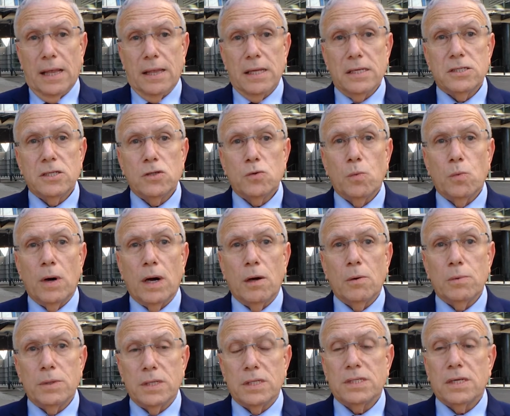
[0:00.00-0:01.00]
And this is why
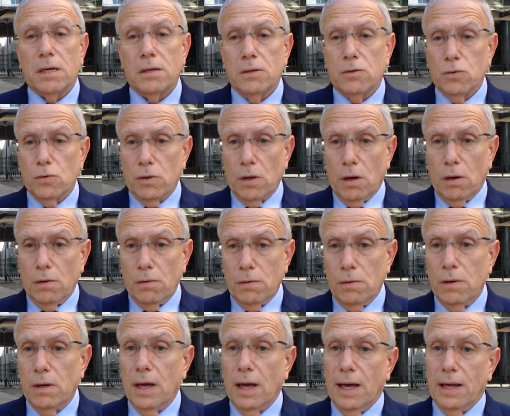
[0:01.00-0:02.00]
we decided to go
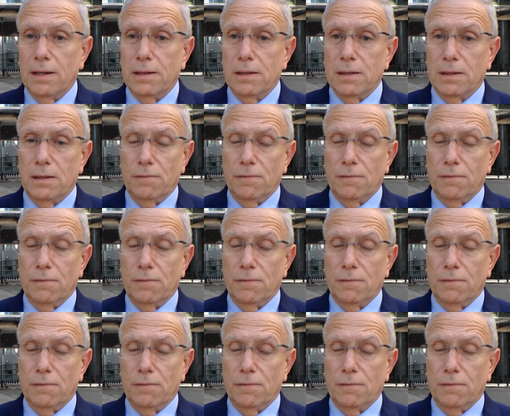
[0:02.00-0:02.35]
and